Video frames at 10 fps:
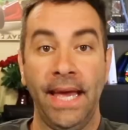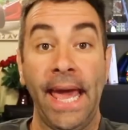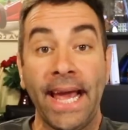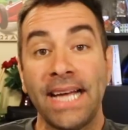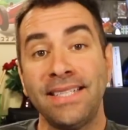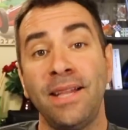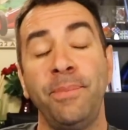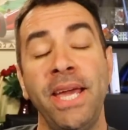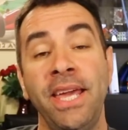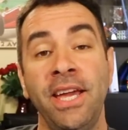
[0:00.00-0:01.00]
Hey guys,
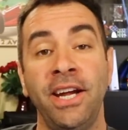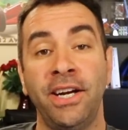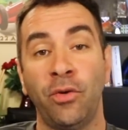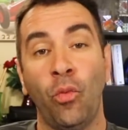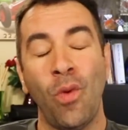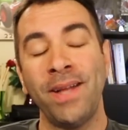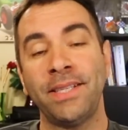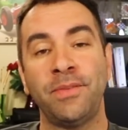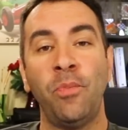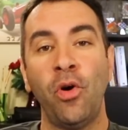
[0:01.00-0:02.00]
Albe here
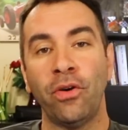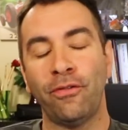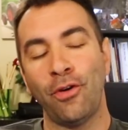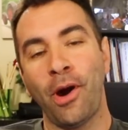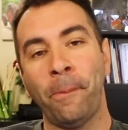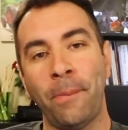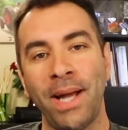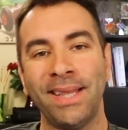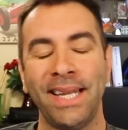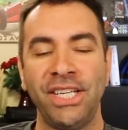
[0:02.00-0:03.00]
once more for our
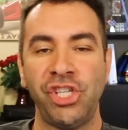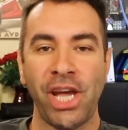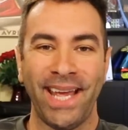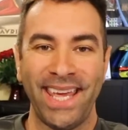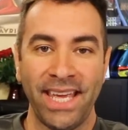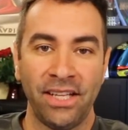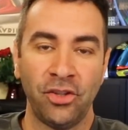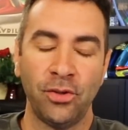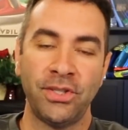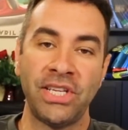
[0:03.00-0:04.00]
monthly check-in
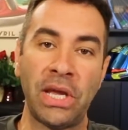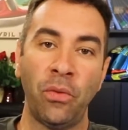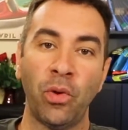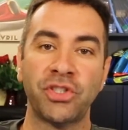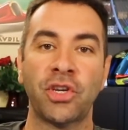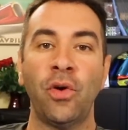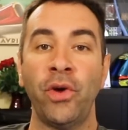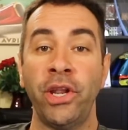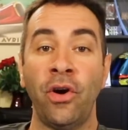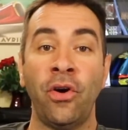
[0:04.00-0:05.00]
to see what's
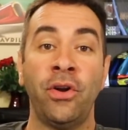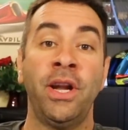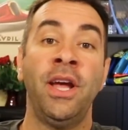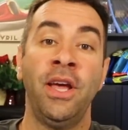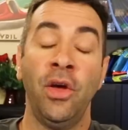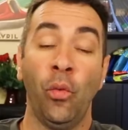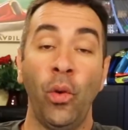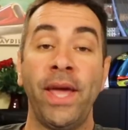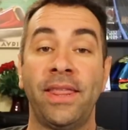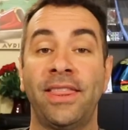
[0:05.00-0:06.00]
going on
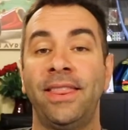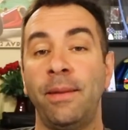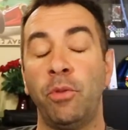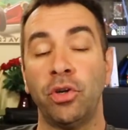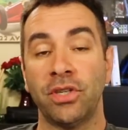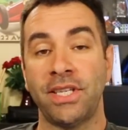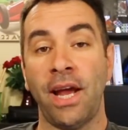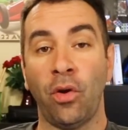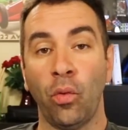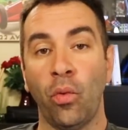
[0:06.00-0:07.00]
with the
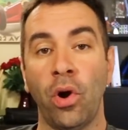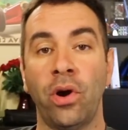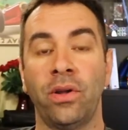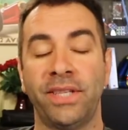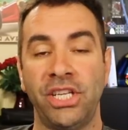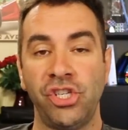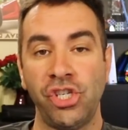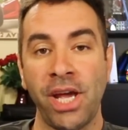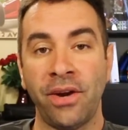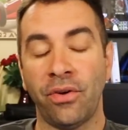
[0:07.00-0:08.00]
motorcycle world in
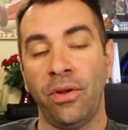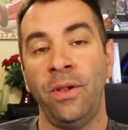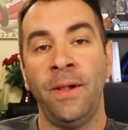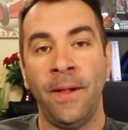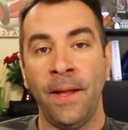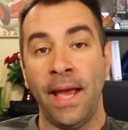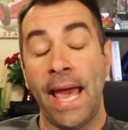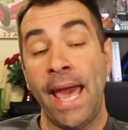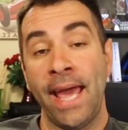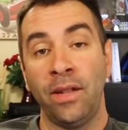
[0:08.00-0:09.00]
general
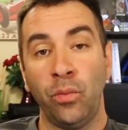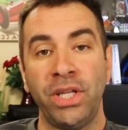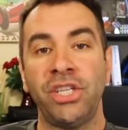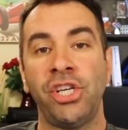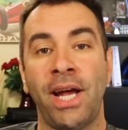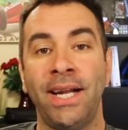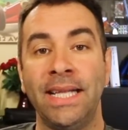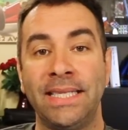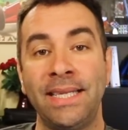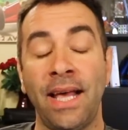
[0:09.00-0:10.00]
and with the channel
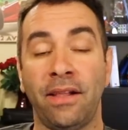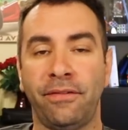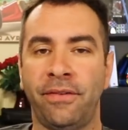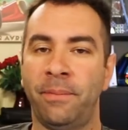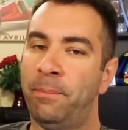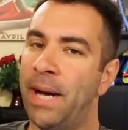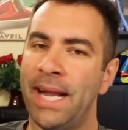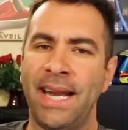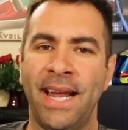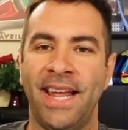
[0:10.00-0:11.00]
itself.
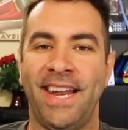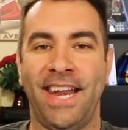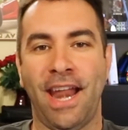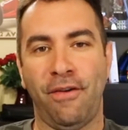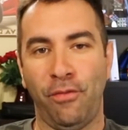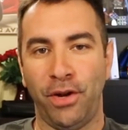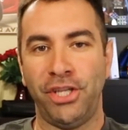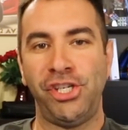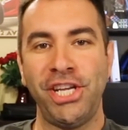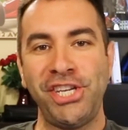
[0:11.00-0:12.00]
But enough with
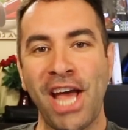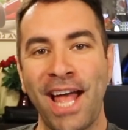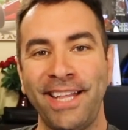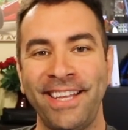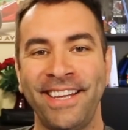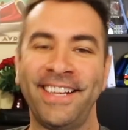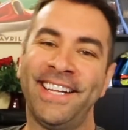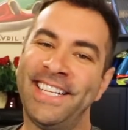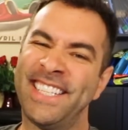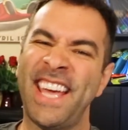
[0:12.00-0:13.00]
the chit-chat,
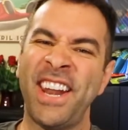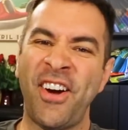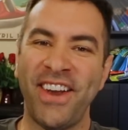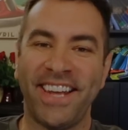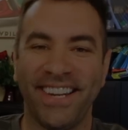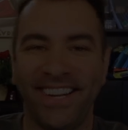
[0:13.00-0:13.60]
let's get on it.